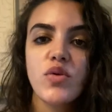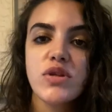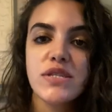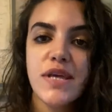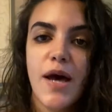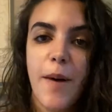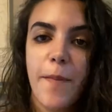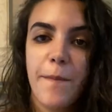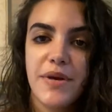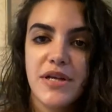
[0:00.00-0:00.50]

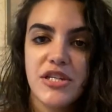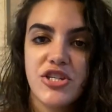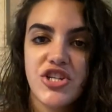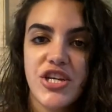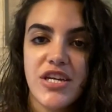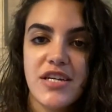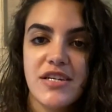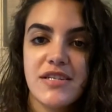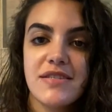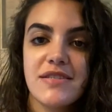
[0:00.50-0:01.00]
What's up,
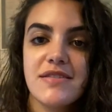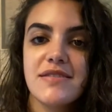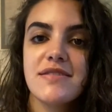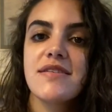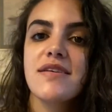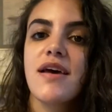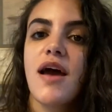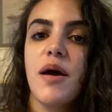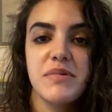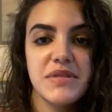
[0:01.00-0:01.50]
bitches?
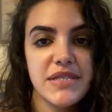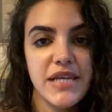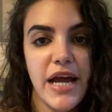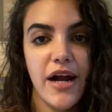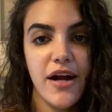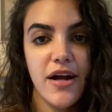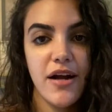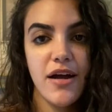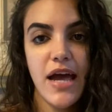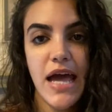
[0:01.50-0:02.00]
I'm
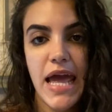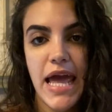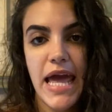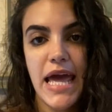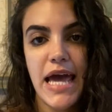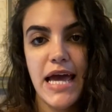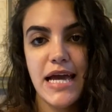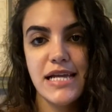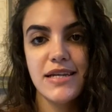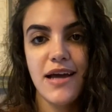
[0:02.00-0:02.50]
Sarah,
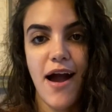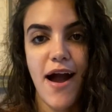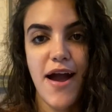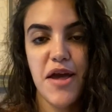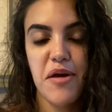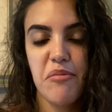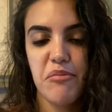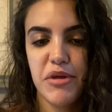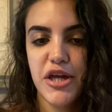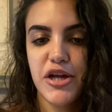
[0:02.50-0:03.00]
and I
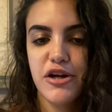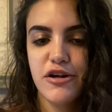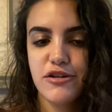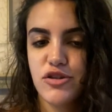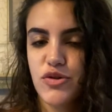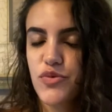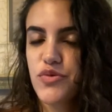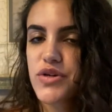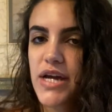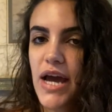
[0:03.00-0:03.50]
am here
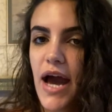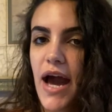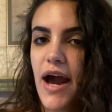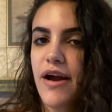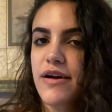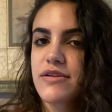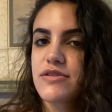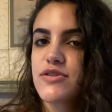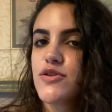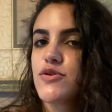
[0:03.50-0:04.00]
to
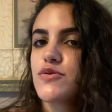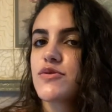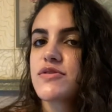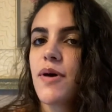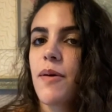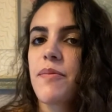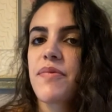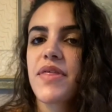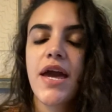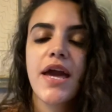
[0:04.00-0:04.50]
react to
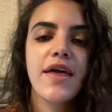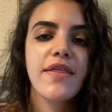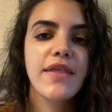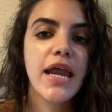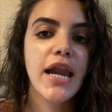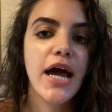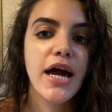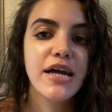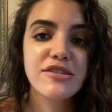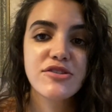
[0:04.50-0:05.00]
something
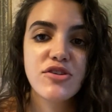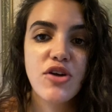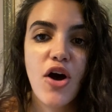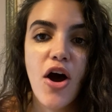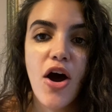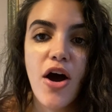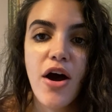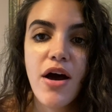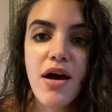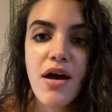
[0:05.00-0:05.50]
that I
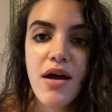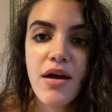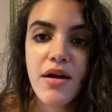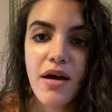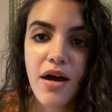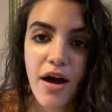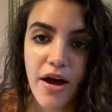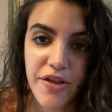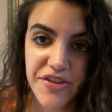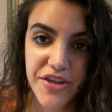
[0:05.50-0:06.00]
saw
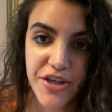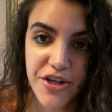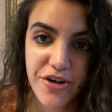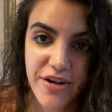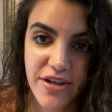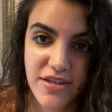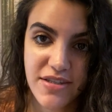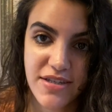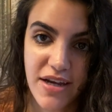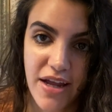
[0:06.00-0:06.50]
on the
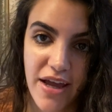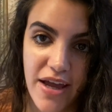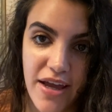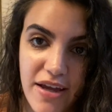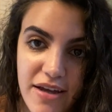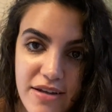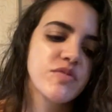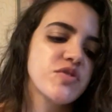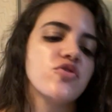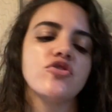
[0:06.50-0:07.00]
internet
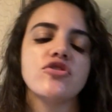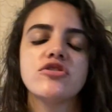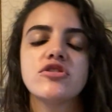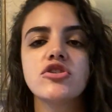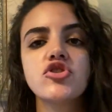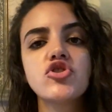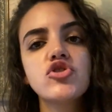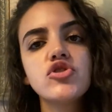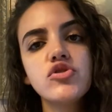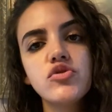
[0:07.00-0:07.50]
today. So there's
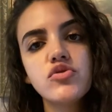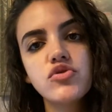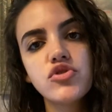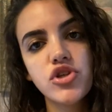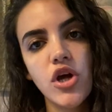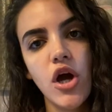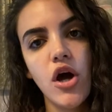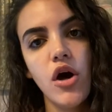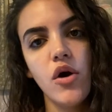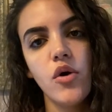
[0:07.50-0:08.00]
this new
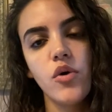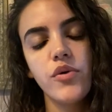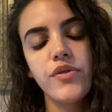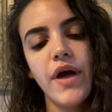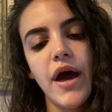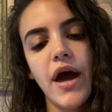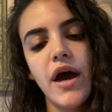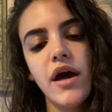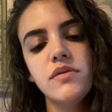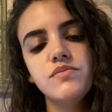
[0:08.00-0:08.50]
show
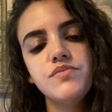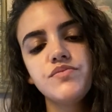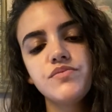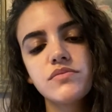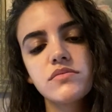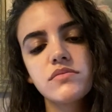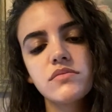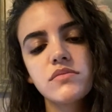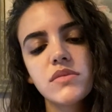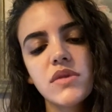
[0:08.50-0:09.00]
that
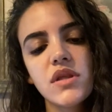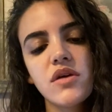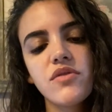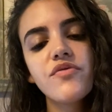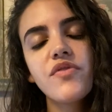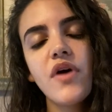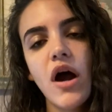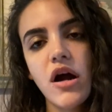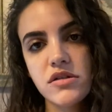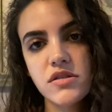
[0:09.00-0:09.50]

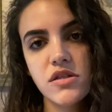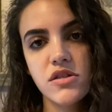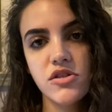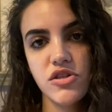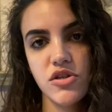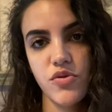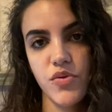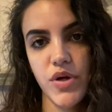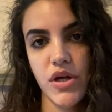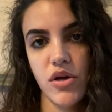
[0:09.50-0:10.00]
Fox is
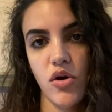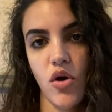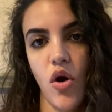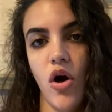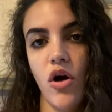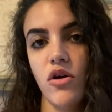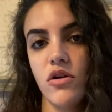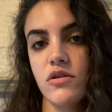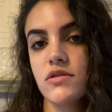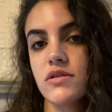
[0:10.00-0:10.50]
doing
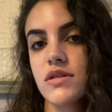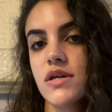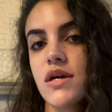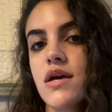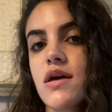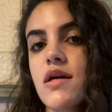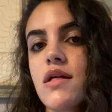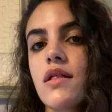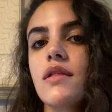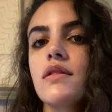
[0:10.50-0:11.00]
called
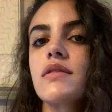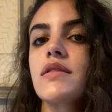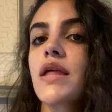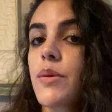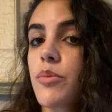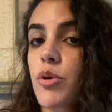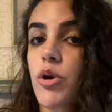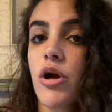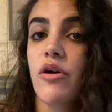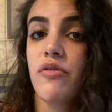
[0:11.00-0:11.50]

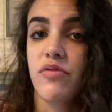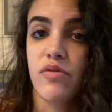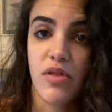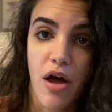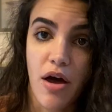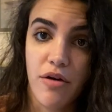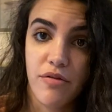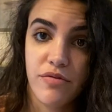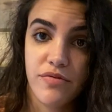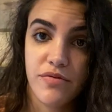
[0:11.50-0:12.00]
Labor of
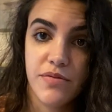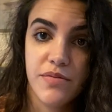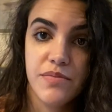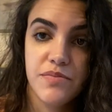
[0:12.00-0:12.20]
Love.